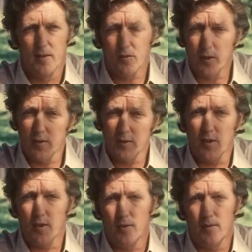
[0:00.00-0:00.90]
So I didn't
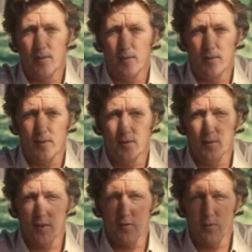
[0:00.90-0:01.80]
go. Uh, the
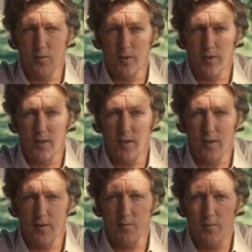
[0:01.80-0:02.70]
next morning, they
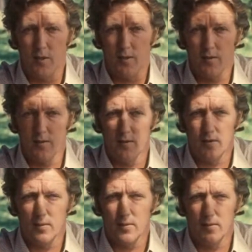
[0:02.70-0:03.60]
helicopter
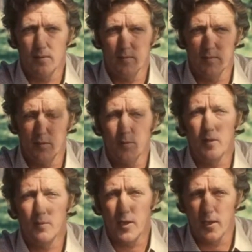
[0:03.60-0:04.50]
uh, took
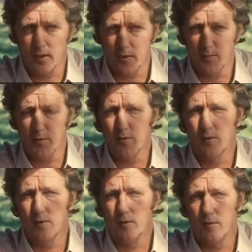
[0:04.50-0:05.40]
me in by helicopter
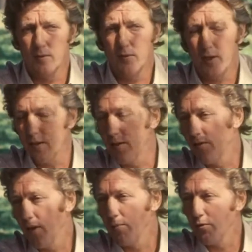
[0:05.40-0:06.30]
to exactly the
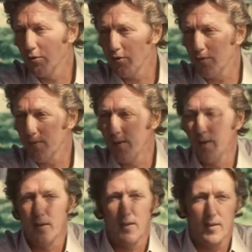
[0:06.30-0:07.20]
same position
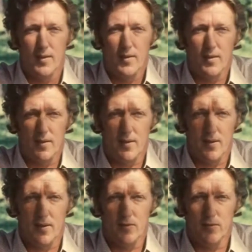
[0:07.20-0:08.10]

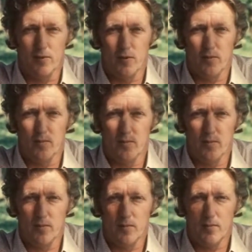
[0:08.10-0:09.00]
uh, to
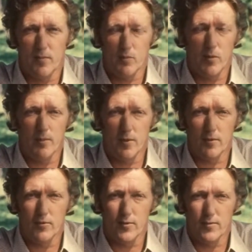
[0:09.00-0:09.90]
film the
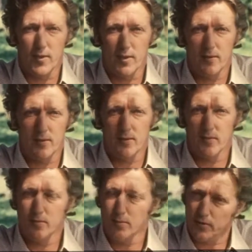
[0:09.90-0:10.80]
remnants of that
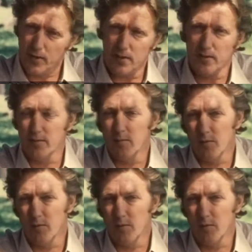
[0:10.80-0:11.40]
battalion.